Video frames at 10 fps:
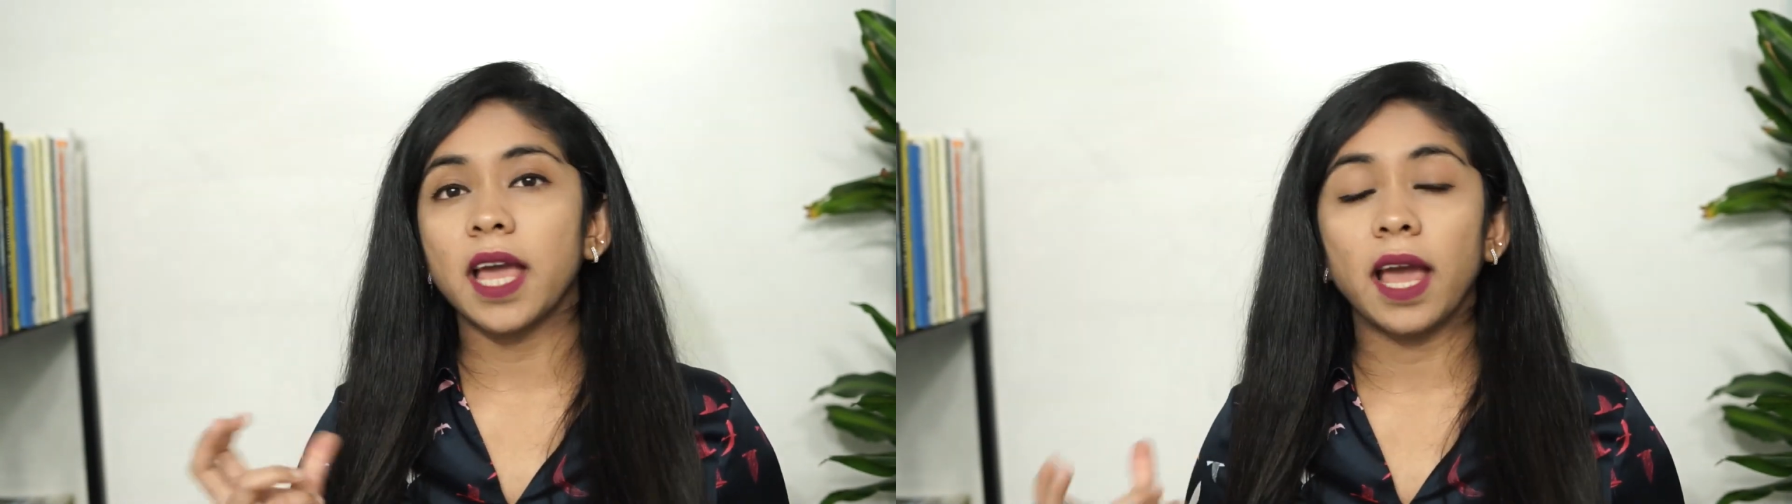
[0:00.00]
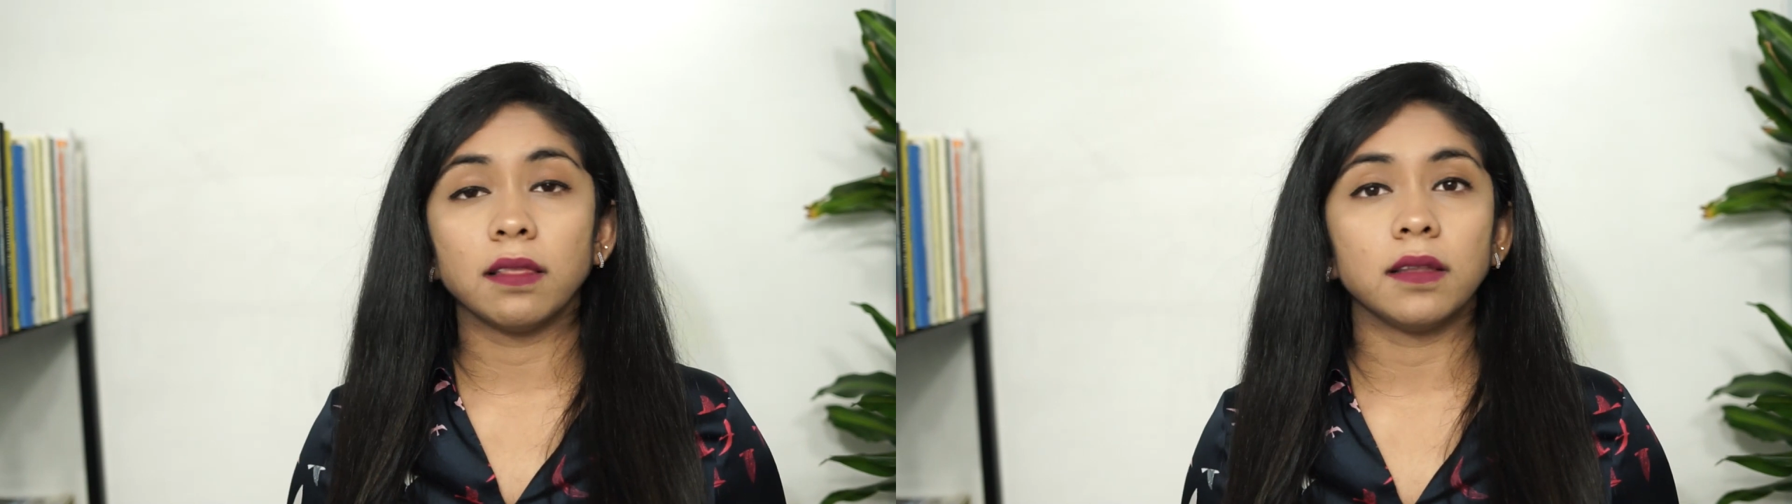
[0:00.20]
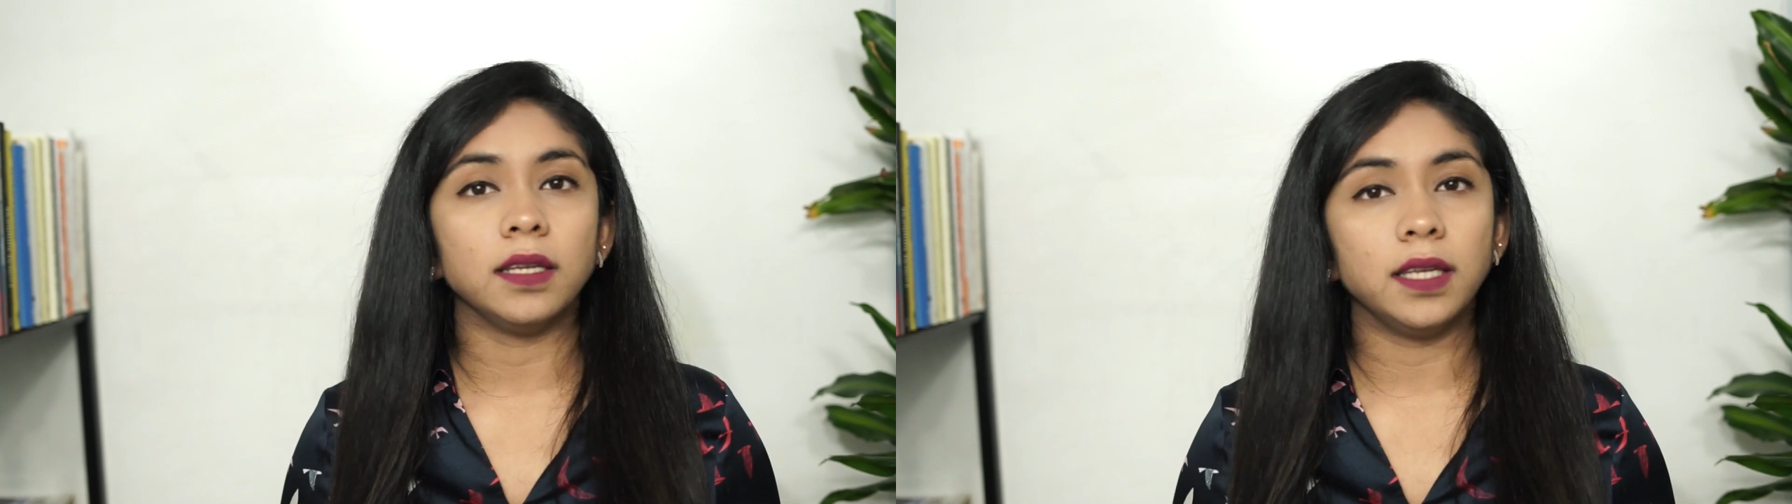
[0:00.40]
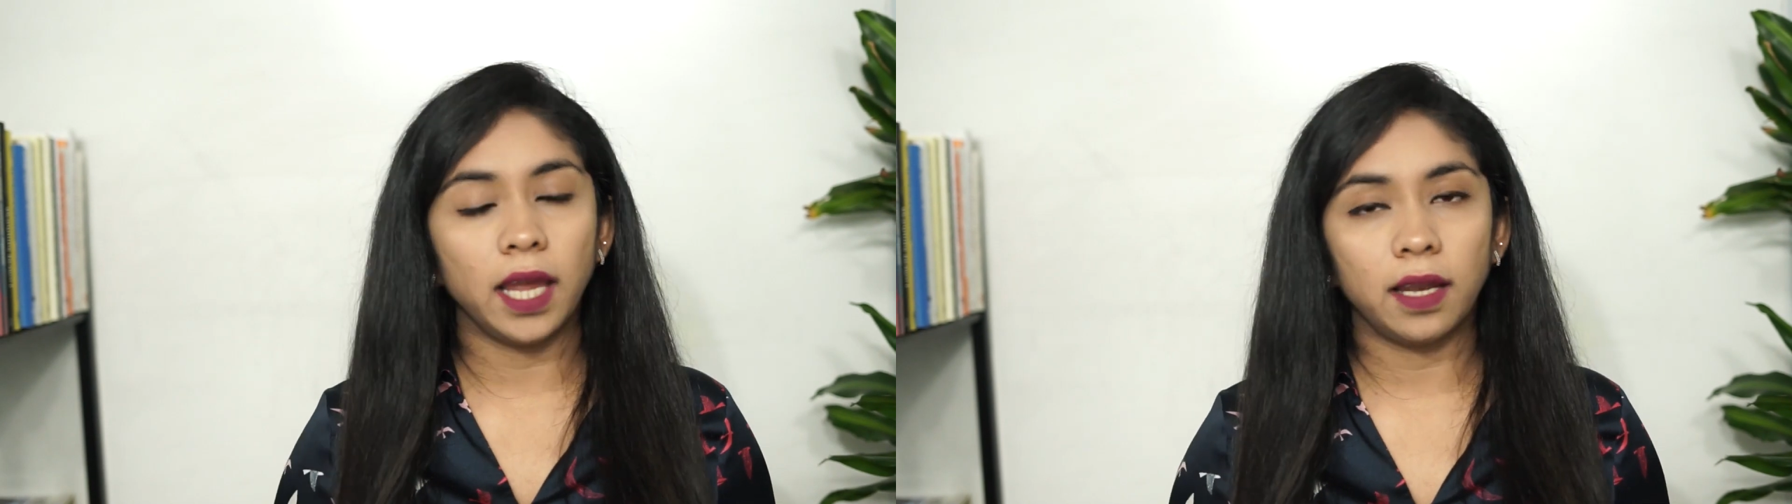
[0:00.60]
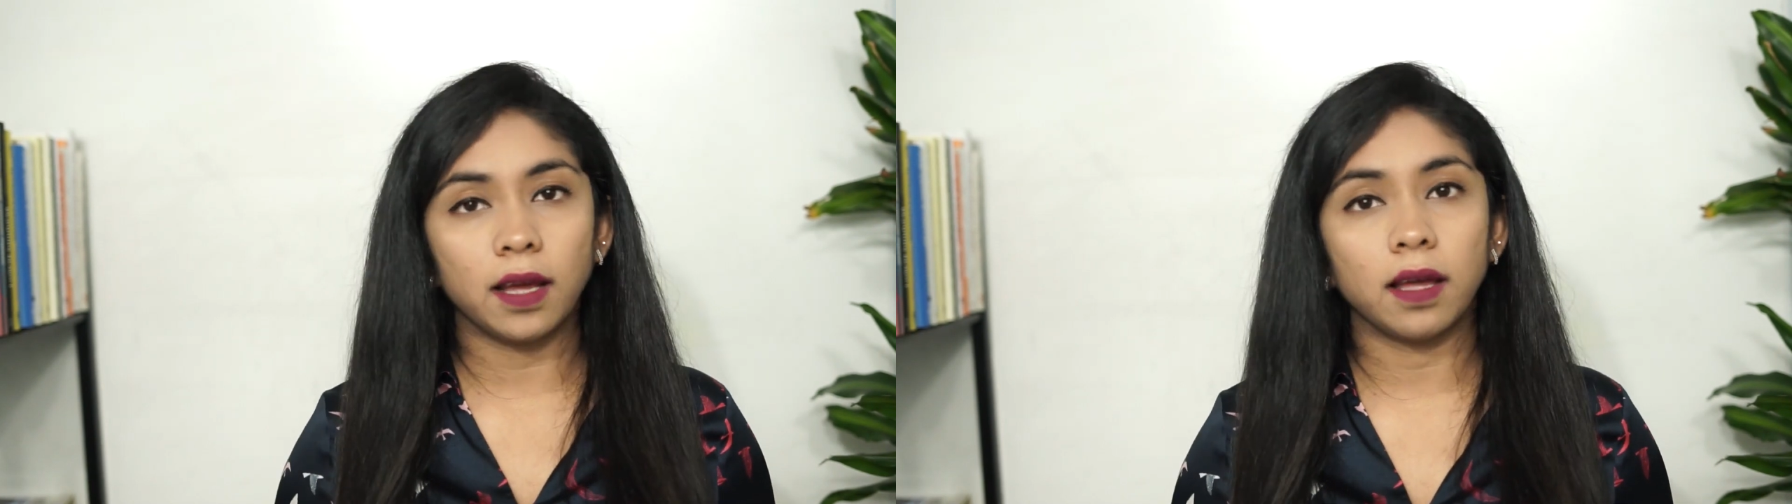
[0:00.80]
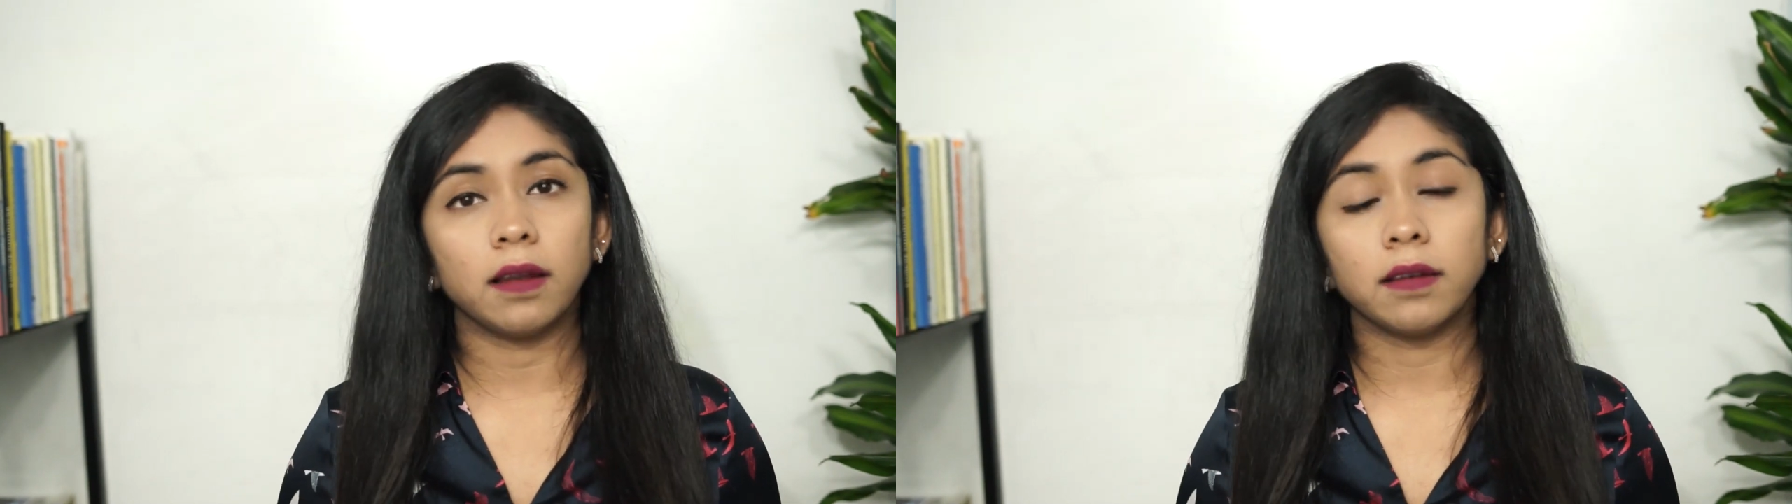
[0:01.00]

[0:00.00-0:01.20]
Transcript: and the data